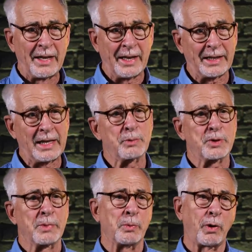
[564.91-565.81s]
that keeps
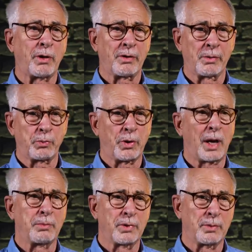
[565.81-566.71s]
me part of the
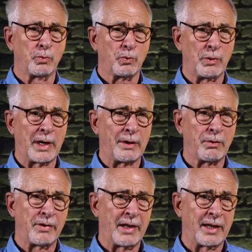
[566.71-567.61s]
problem
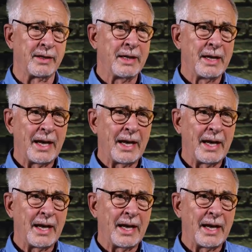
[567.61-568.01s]
rather than